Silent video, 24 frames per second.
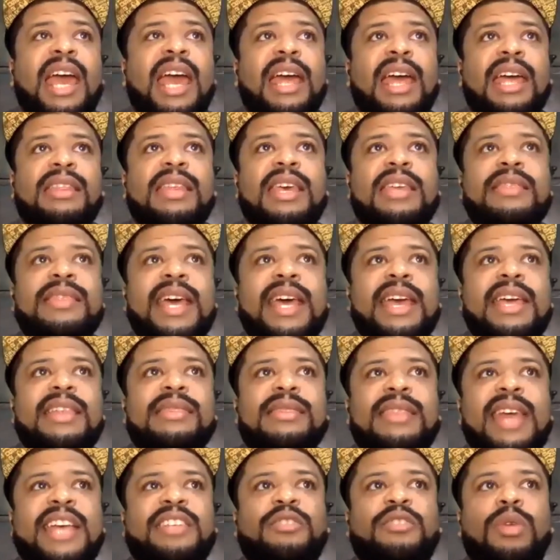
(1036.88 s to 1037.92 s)

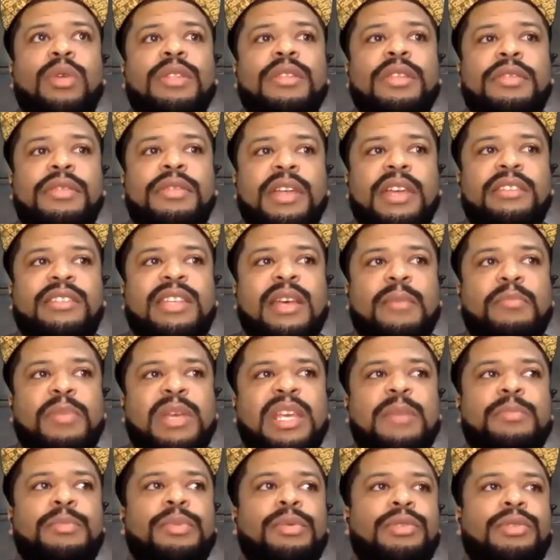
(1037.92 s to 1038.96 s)
And that's one of the things that
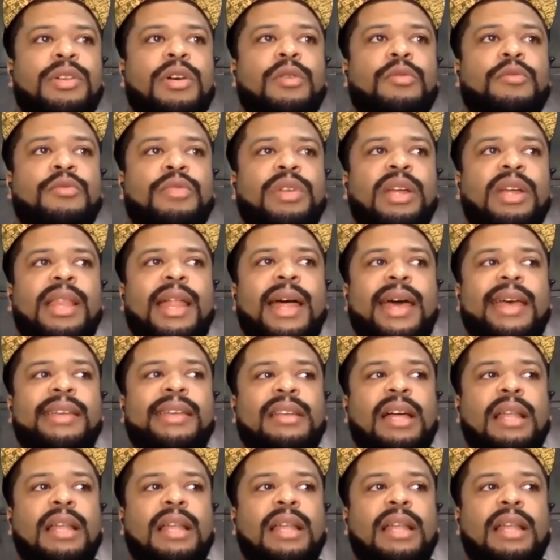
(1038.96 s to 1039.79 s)
people don't realize.